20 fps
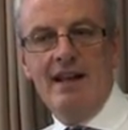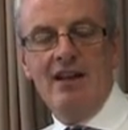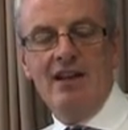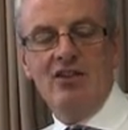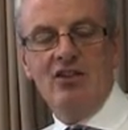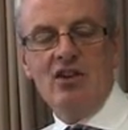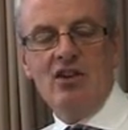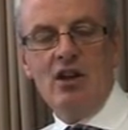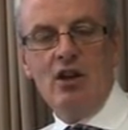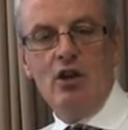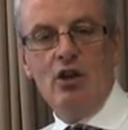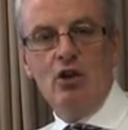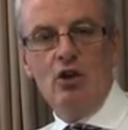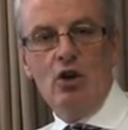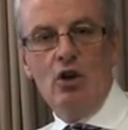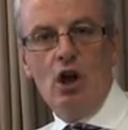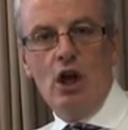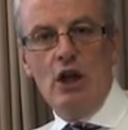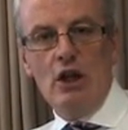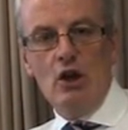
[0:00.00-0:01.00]
it has taken
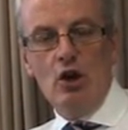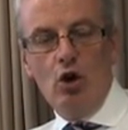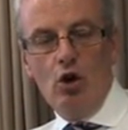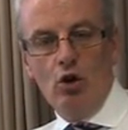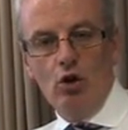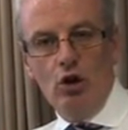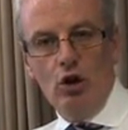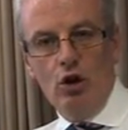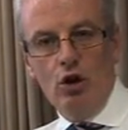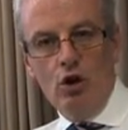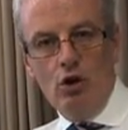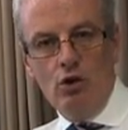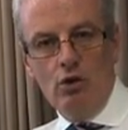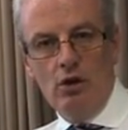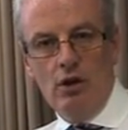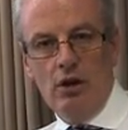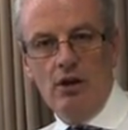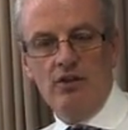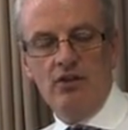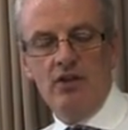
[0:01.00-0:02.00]
a lot
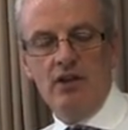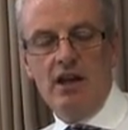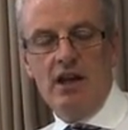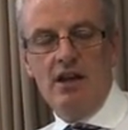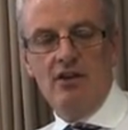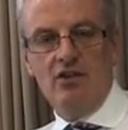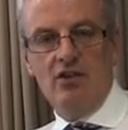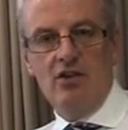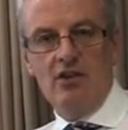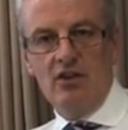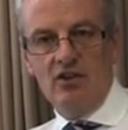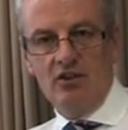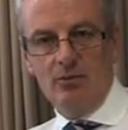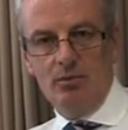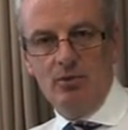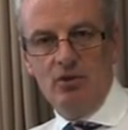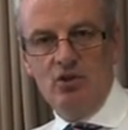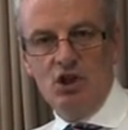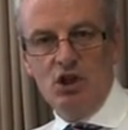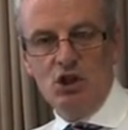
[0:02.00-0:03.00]
longer to get to this
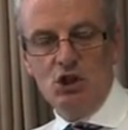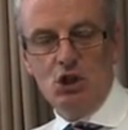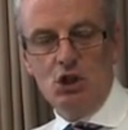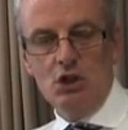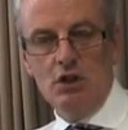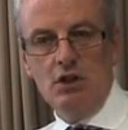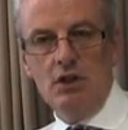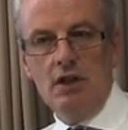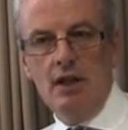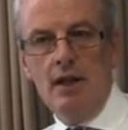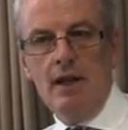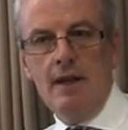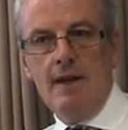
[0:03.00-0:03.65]
position.